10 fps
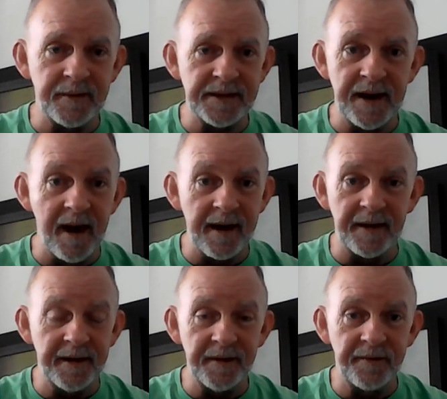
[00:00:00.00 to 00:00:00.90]
was not
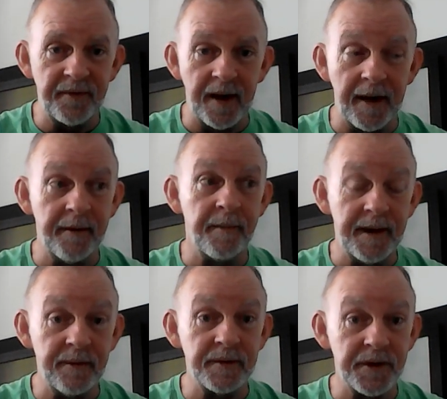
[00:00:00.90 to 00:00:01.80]
a good fighter,
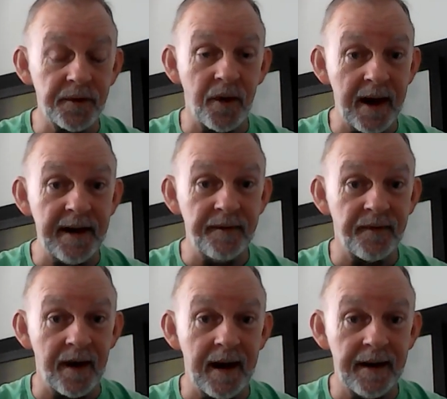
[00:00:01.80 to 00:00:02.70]
but he was a great
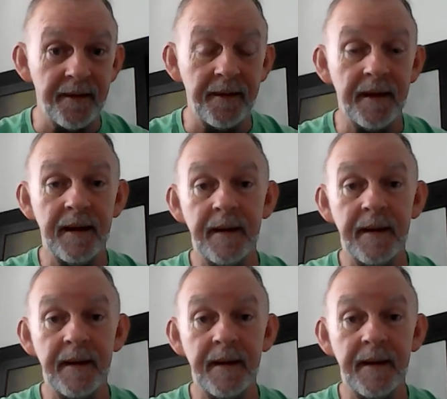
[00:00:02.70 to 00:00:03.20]
fighter.